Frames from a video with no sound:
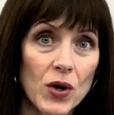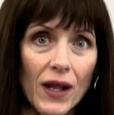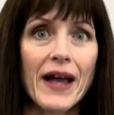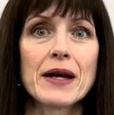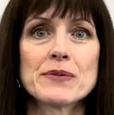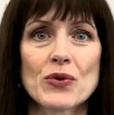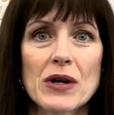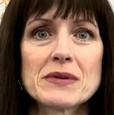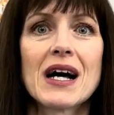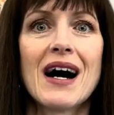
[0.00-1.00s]
light
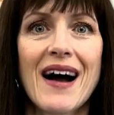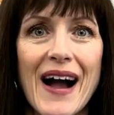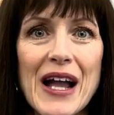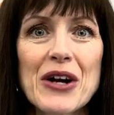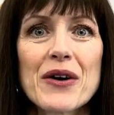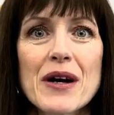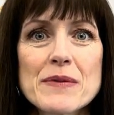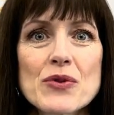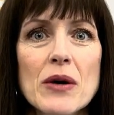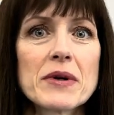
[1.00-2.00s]
absorbed, a higher
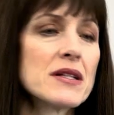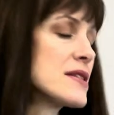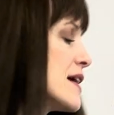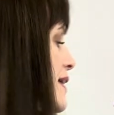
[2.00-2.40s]
absorbance.